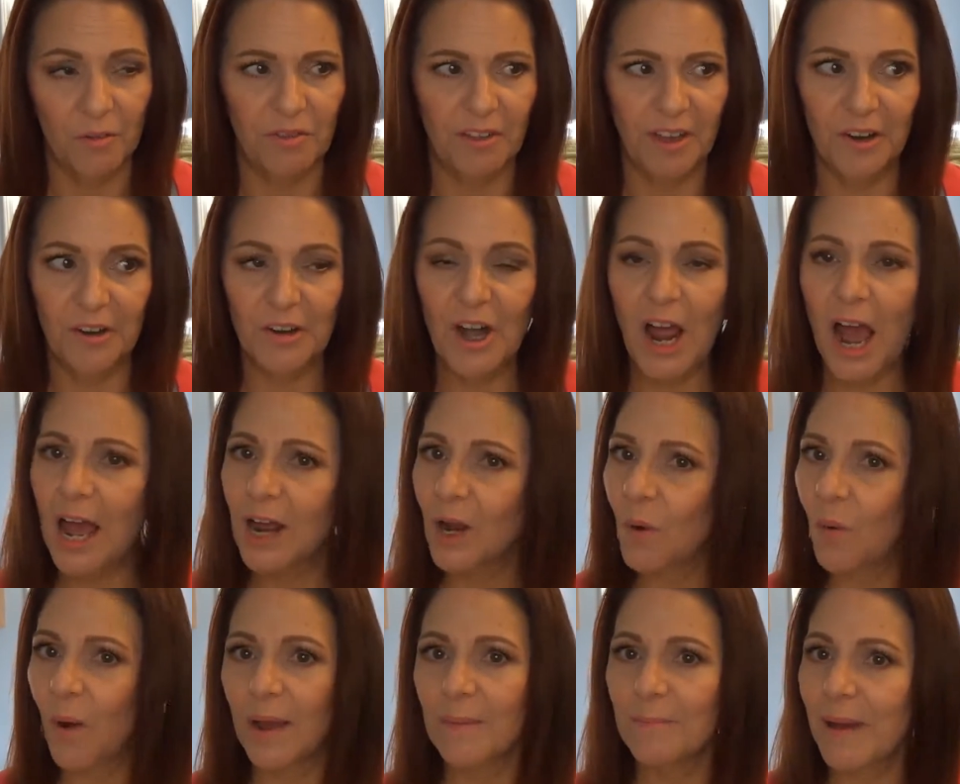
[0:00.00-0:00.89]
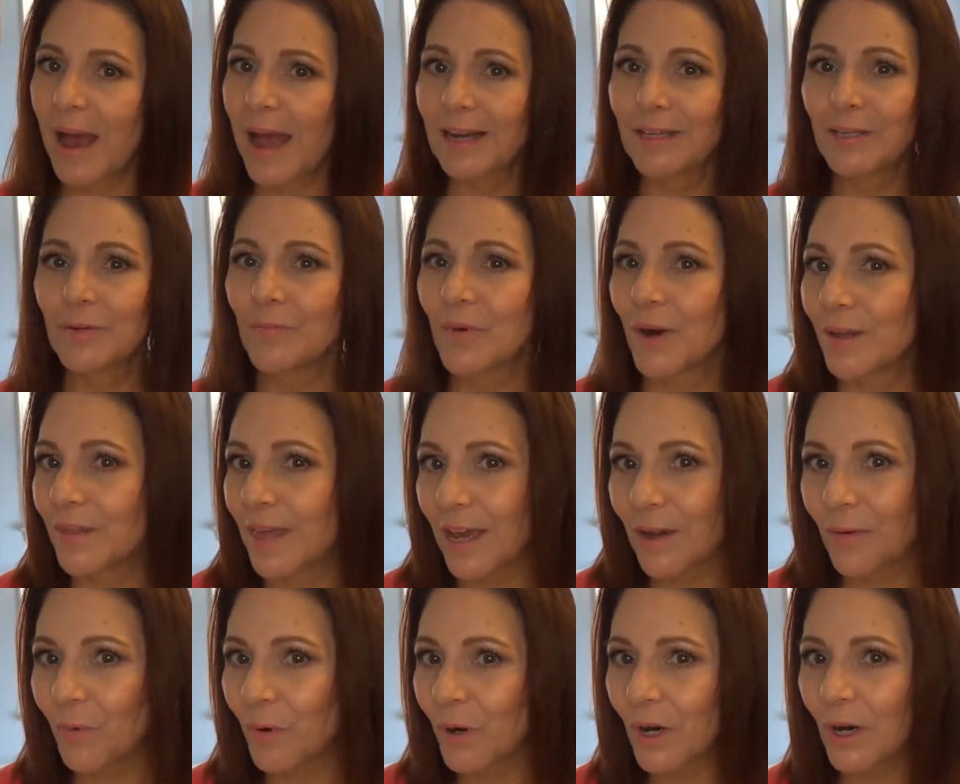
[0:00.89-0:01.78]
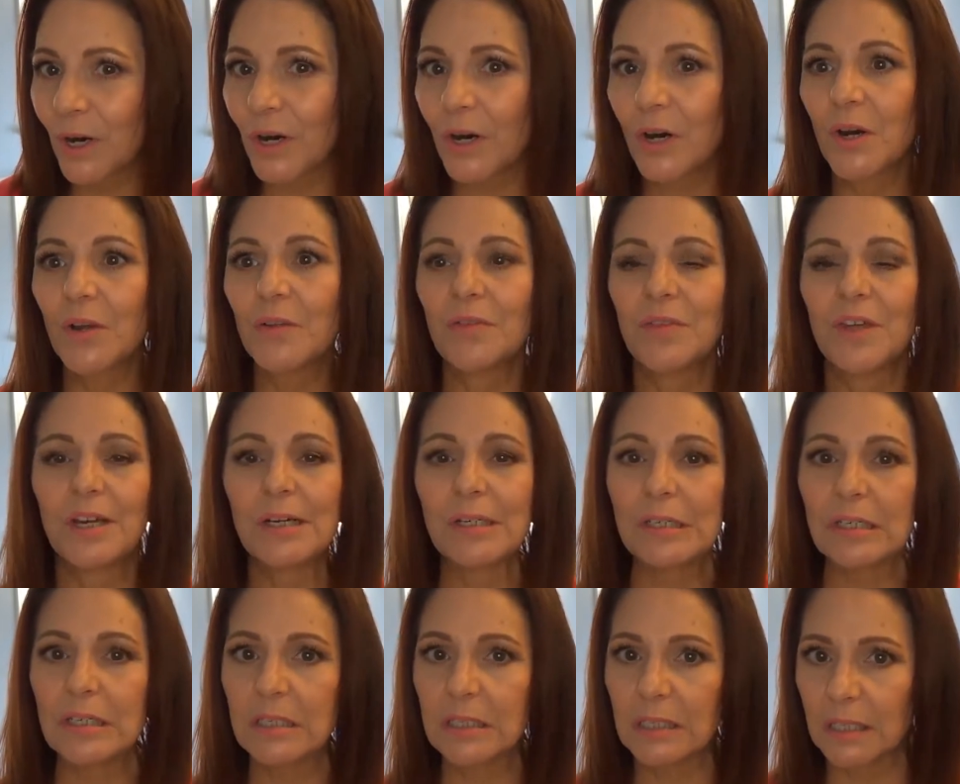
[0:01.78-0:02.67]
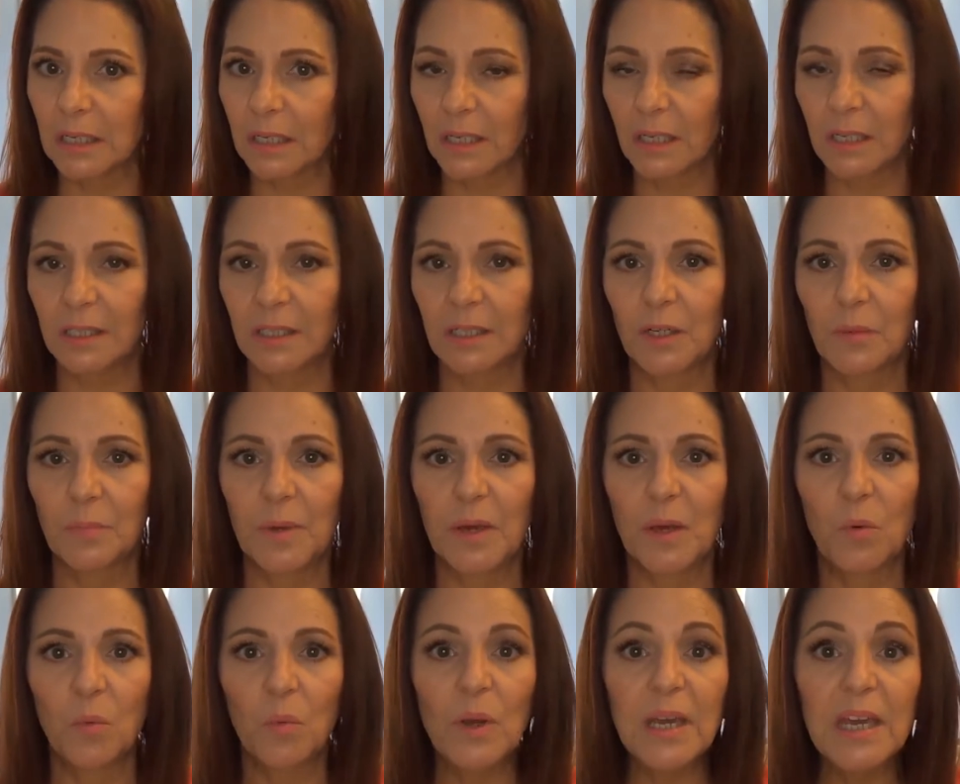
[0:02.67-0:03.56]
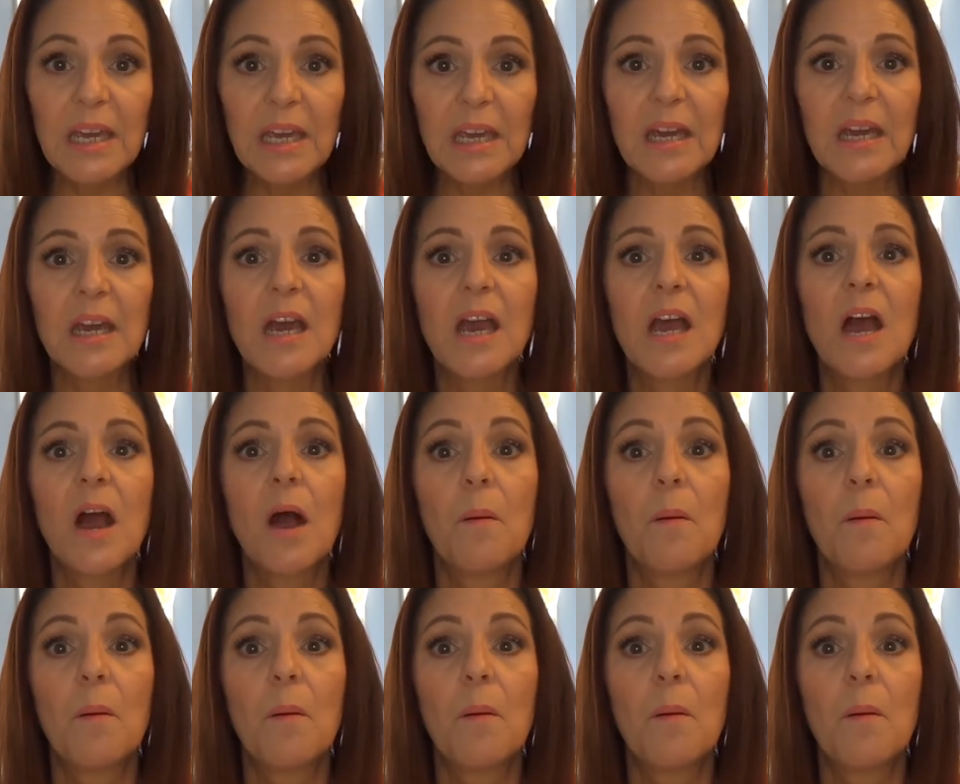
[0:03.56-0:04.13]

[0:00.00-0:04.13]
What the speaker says: They're not quite back to where they were, they're still a little bit weak,